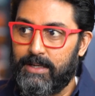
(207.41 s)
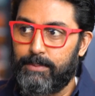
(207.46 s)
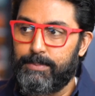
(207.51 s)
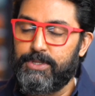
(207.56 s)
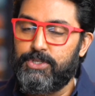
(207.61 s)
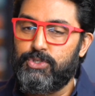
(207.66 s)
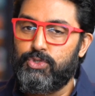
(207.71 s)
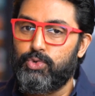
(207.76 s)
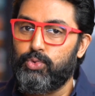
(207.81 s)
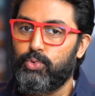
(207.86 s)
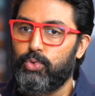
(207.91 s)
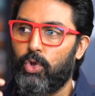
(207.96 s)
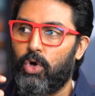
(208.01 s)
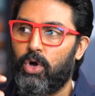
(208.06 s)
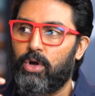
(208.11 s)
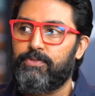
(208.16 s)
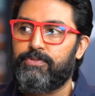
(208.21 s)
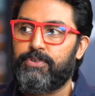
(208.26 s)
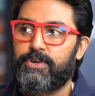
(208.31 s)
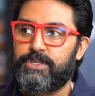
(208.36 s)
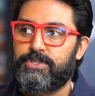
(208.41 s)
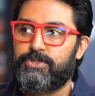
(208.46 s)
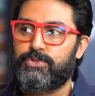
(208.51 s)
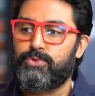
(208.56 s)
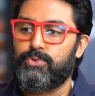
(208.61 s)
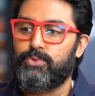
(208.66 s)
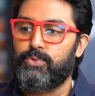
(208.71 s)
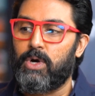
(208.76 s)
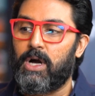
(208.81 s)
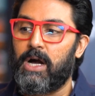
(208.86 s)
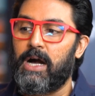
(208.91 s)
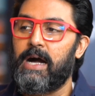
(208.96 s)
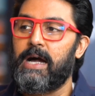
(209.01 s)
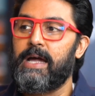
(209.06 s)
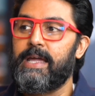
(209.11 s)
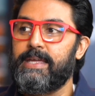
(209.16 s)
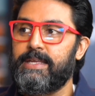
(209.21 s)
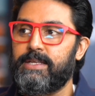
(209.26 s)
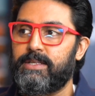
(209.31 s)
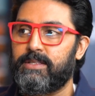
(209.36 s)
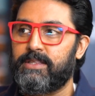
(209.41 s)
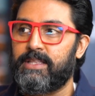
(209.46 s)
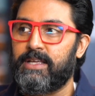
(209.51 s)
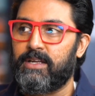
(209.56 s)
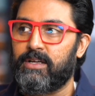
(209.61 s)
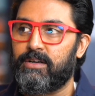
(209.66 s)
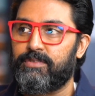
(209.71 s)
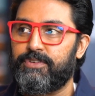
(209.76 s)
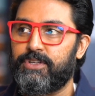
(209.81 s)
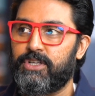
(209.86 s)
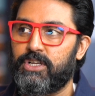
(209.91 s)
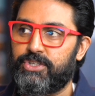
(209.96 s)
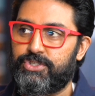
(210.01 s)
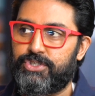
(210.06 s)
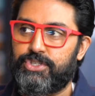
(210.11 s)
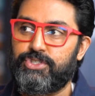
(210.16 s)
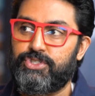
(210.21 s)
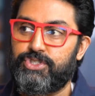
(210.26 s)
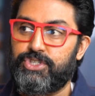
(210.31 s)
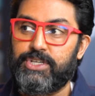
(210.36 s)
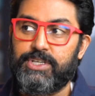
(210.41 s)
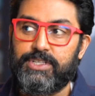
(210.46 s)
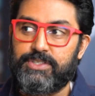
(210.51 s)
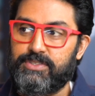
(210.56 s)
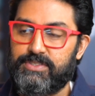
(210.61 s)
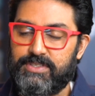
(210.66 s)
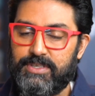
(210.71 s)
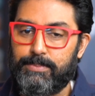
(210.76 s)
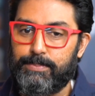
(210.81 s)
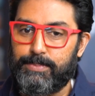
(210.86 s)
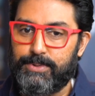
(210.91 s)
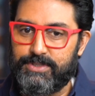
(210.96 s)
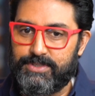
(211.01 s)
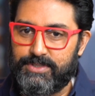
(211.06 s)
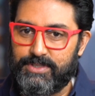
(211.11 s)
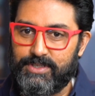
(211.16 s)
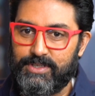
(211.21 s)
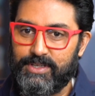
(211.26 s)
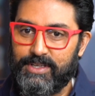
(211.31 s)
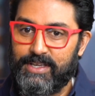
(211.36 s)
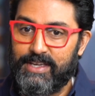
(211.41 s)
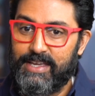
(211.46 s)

It'll be too long for us to hide that Avinash and Jay are the same person.